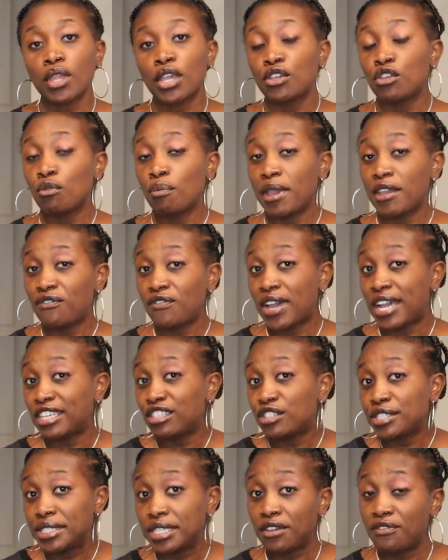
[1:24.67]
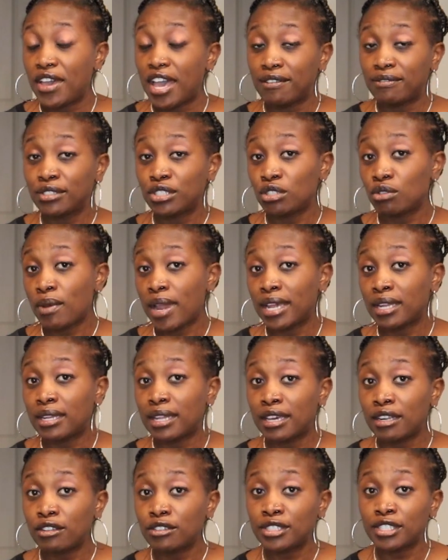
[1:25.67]
You may find yourself having to write
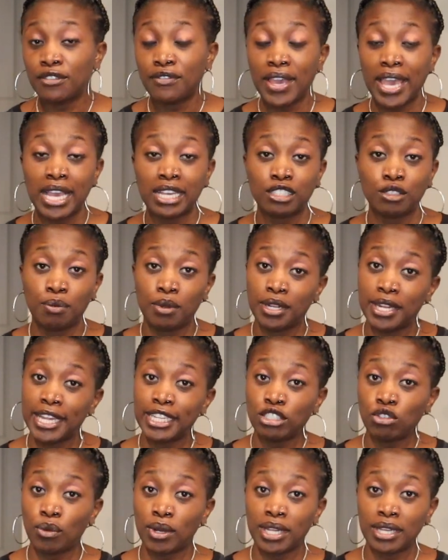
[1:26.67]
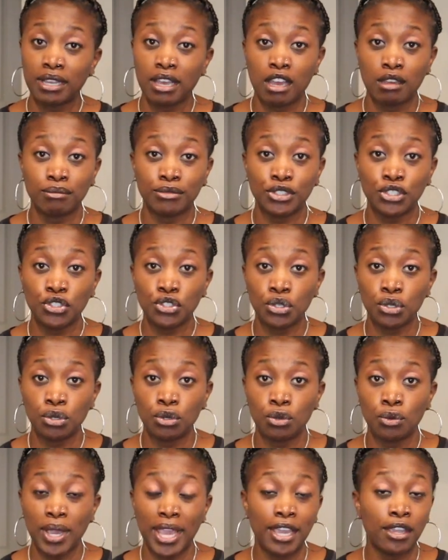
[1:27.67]
letters of explanation when it comes
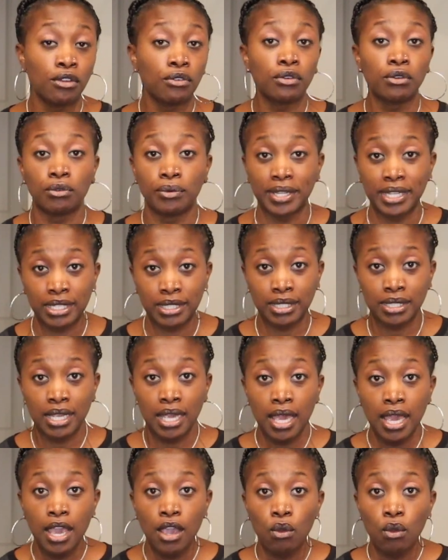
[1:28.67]
to inquiries.